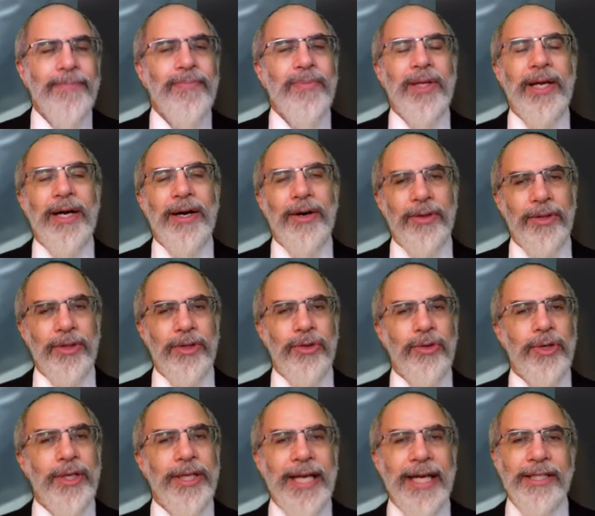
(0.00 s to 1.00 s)
Now, you
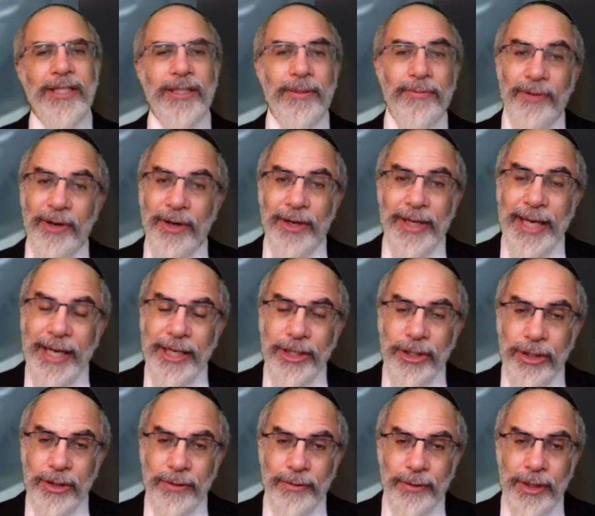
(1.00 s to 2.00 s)
could get some
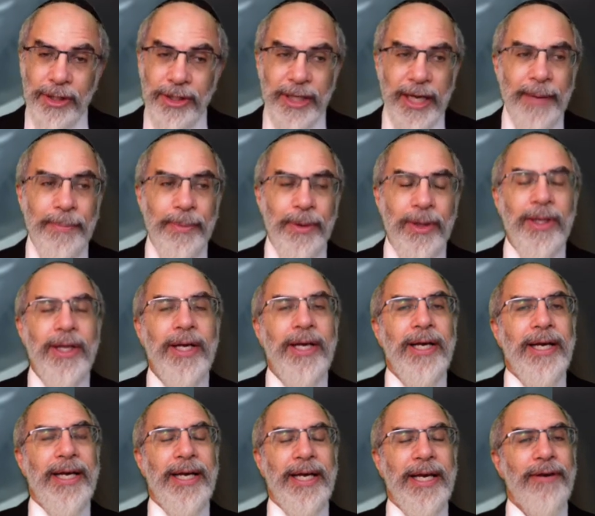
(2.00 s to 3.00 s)
variations, for example,
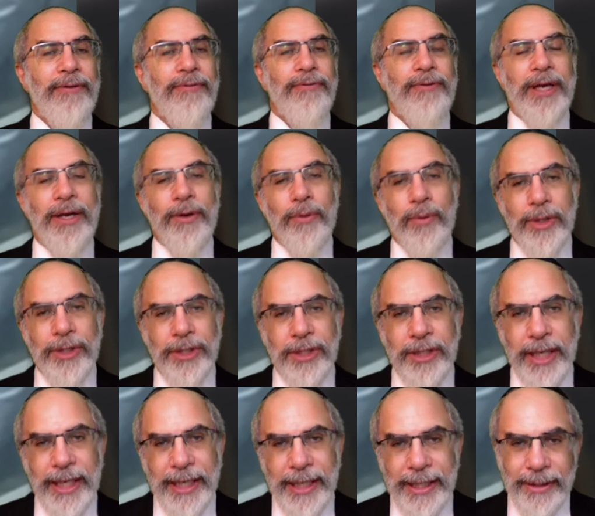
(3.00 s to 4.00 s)
if it was
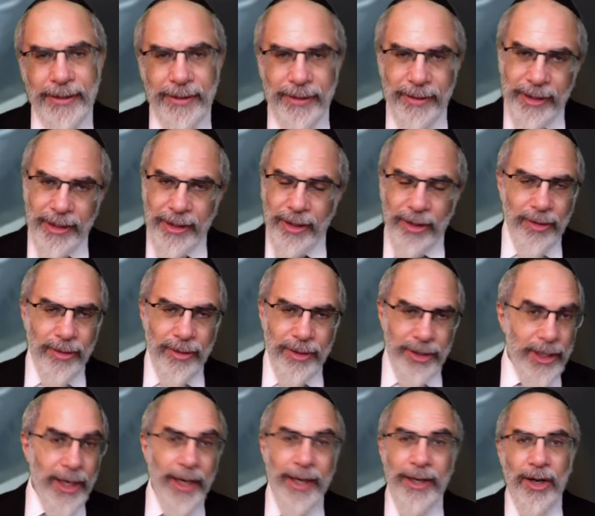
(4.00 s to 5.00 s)
done, you know,
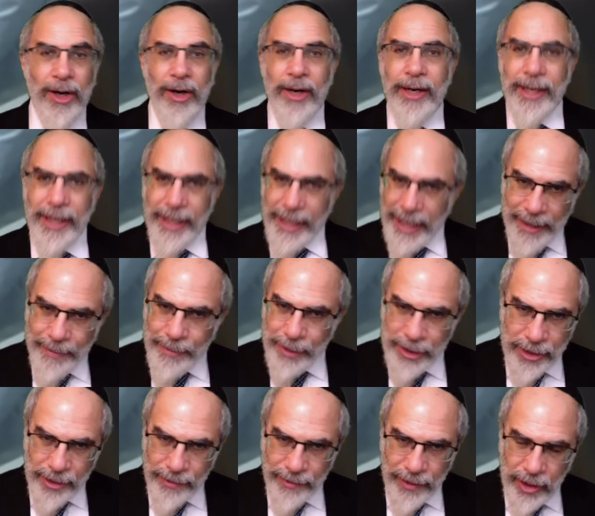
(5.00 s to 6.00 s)
not on a
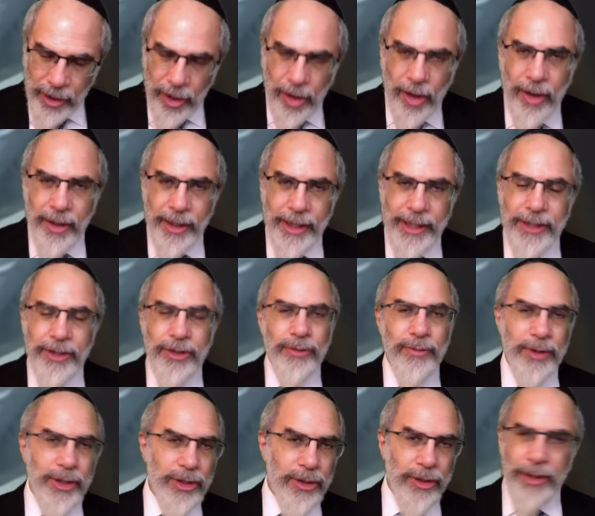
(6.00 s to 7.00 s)
campus of a college,
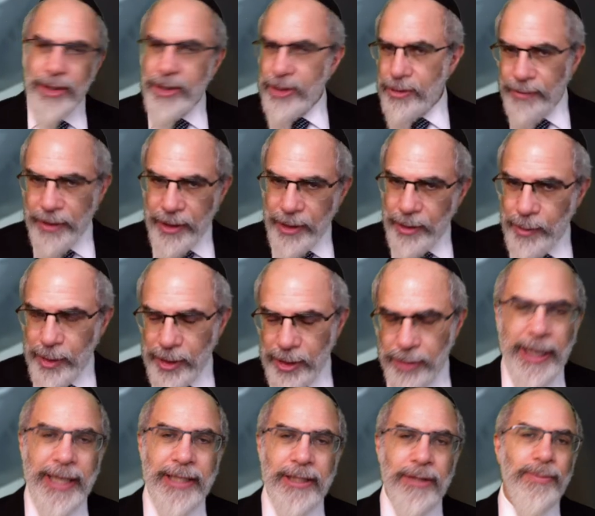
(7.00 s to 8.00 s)
which looks very
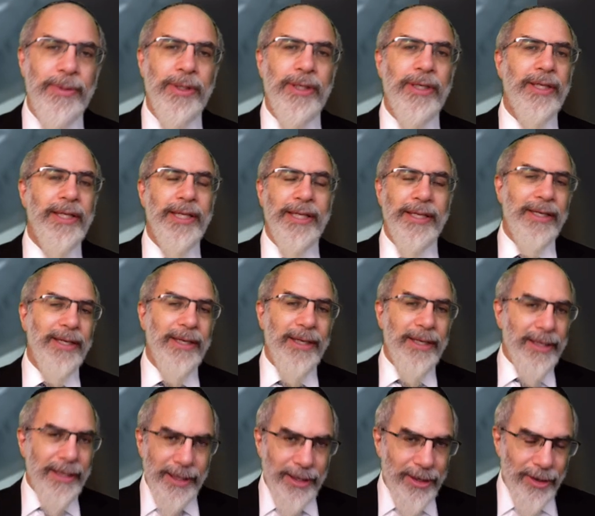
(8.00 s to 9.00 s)
respectable and,
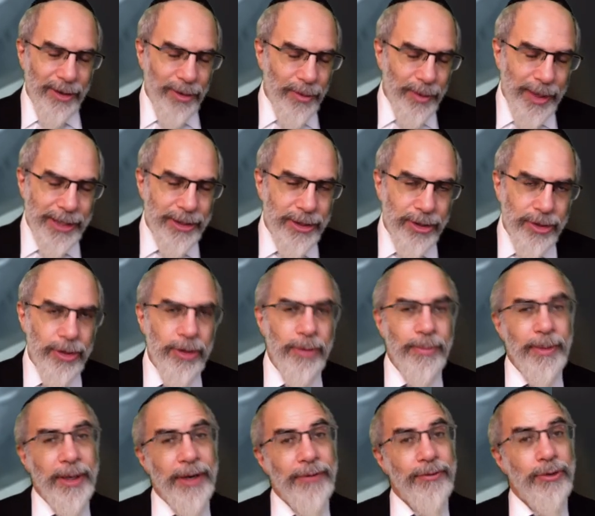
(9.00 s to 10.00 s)
you know, well-to-do,
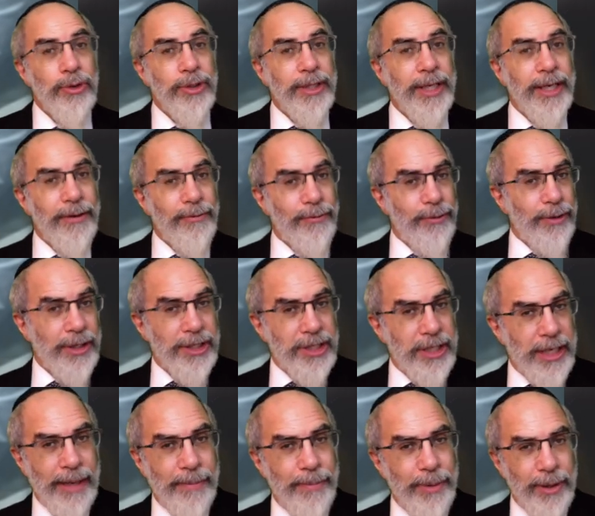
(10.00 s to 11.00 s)
but if you did it, for
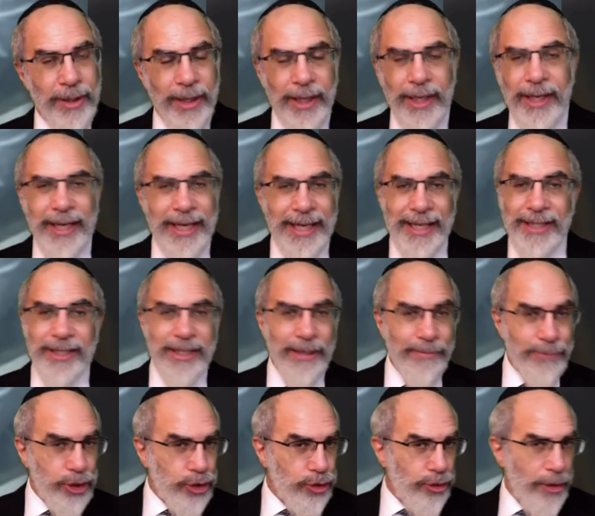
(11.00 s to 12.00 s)
example, in some
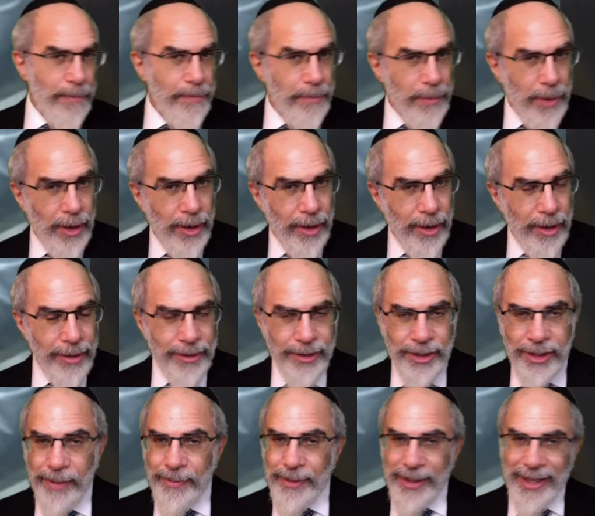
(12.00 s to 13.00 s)
strip mall or
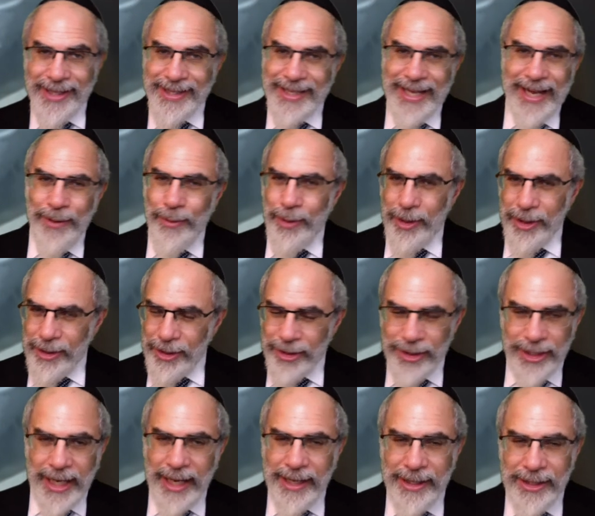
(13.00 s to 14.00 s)
something like that where it
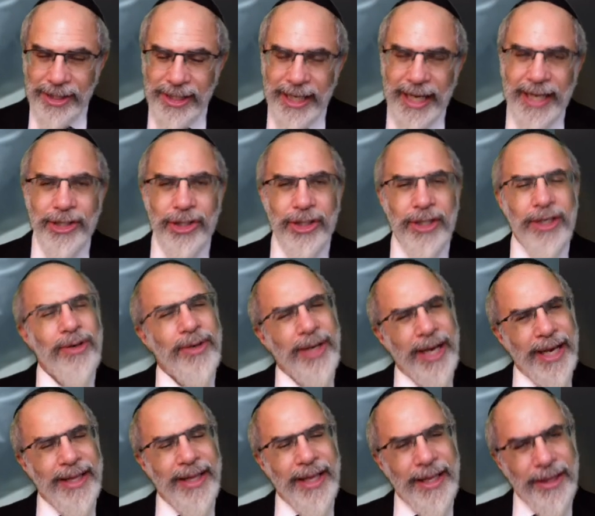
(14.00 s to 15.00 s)
looked kind of sketchy,
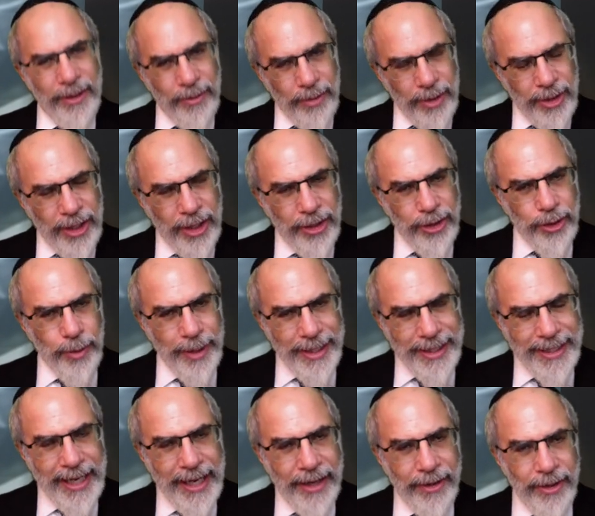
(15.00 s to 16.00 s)
okay, then the results went
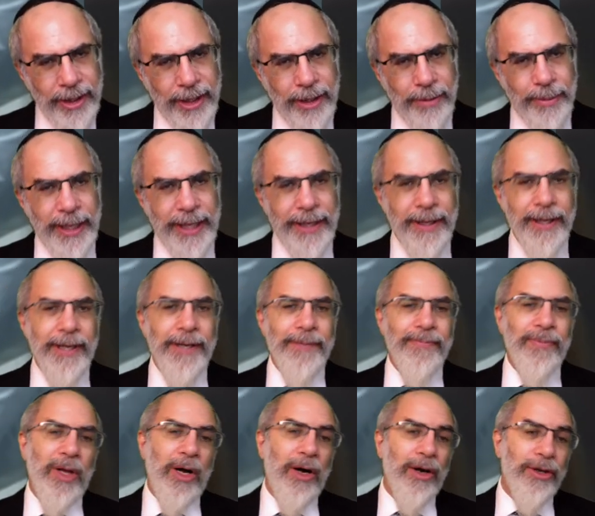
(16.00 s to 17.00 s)
down a little bit.
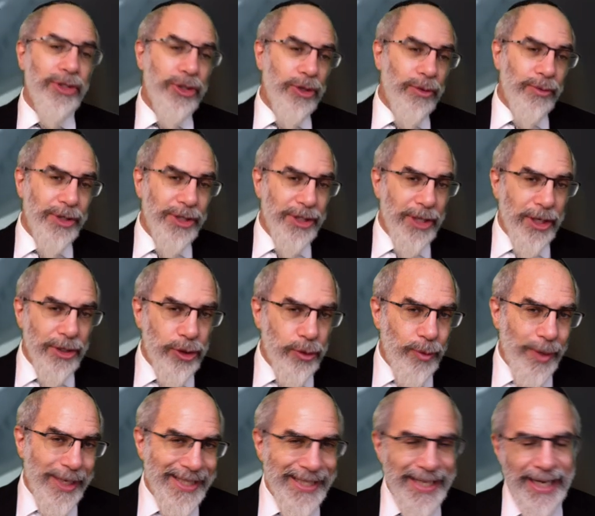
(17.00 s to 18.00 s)
Also, results
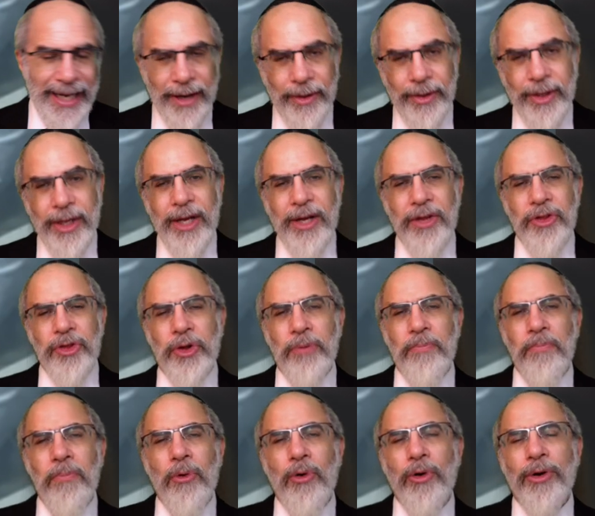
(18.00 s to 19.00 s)
went down the
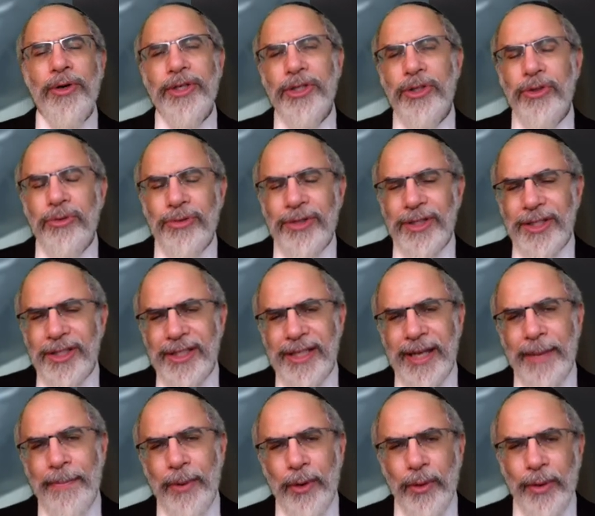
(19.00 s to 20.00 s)
more you
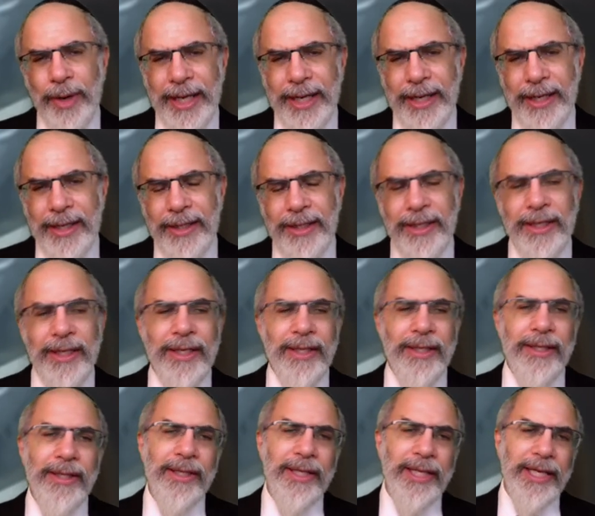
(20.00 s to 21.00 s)
separated
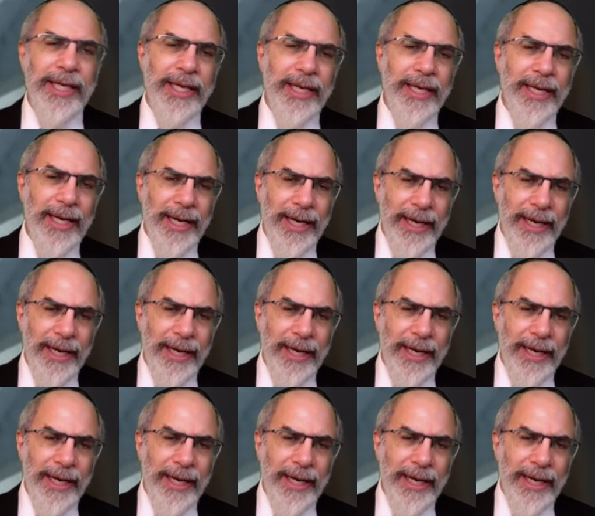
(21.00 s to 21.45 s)
the